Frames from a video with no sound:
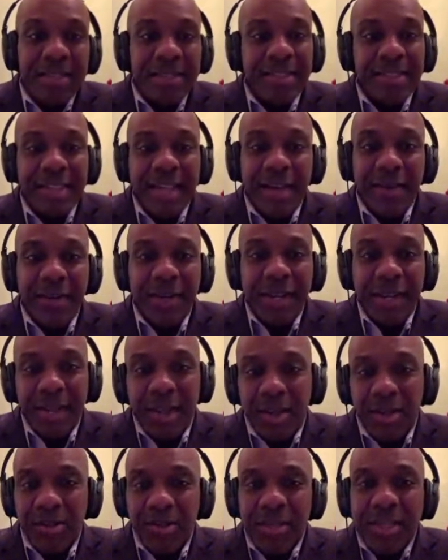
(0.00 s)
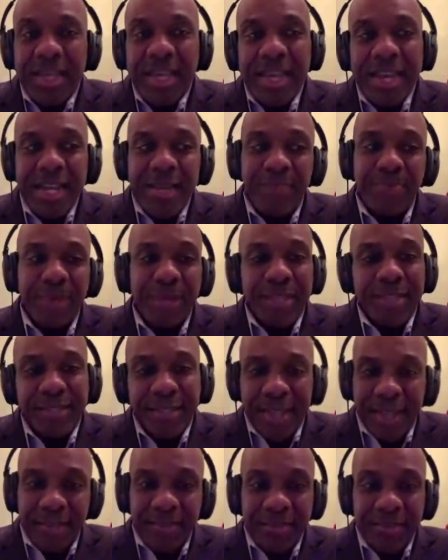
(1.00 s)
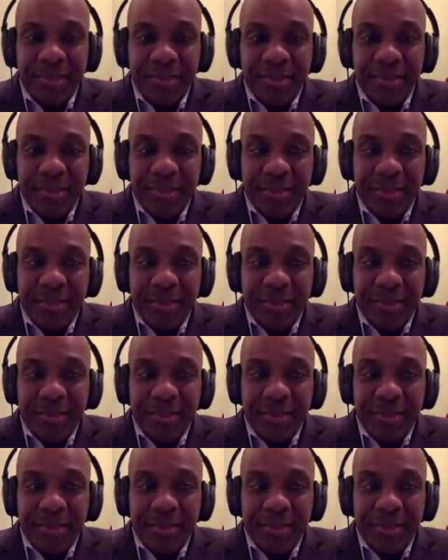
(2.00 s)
Sierra Leone, any place else,